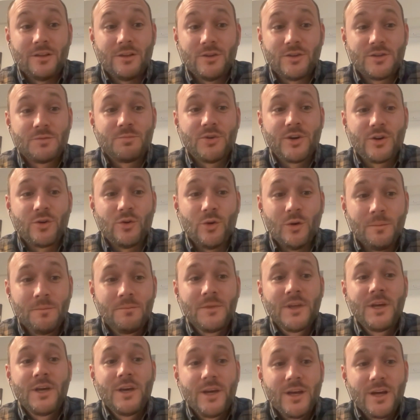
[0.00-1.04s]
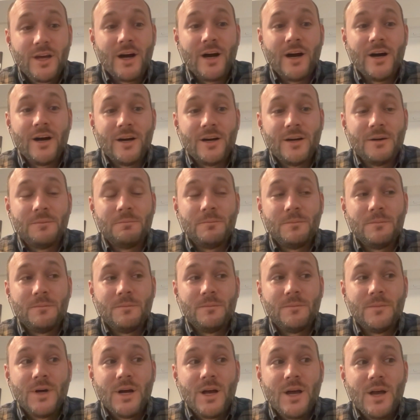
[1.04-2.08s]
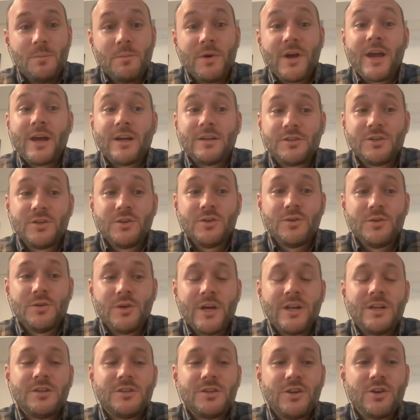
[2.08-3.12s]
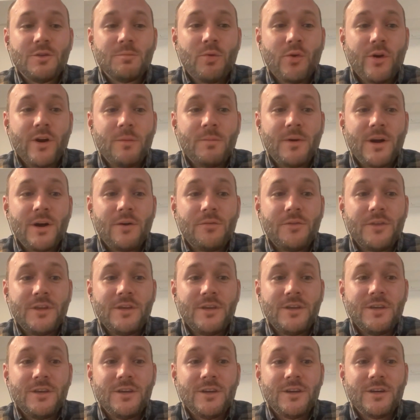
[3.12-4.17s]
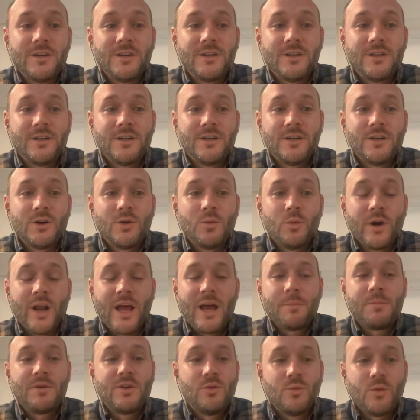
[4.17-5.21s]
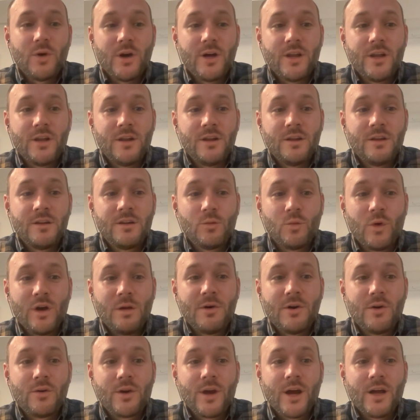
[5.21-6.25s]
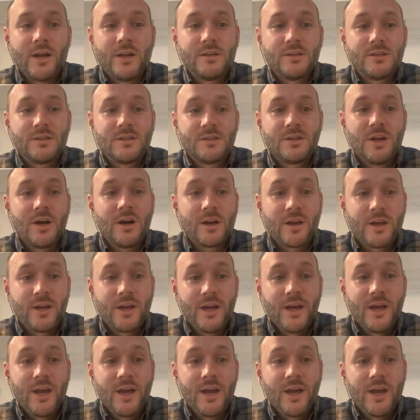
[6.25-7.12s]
looks pretty cool. But yeah, to your point about the what happened when Waymo got stuck.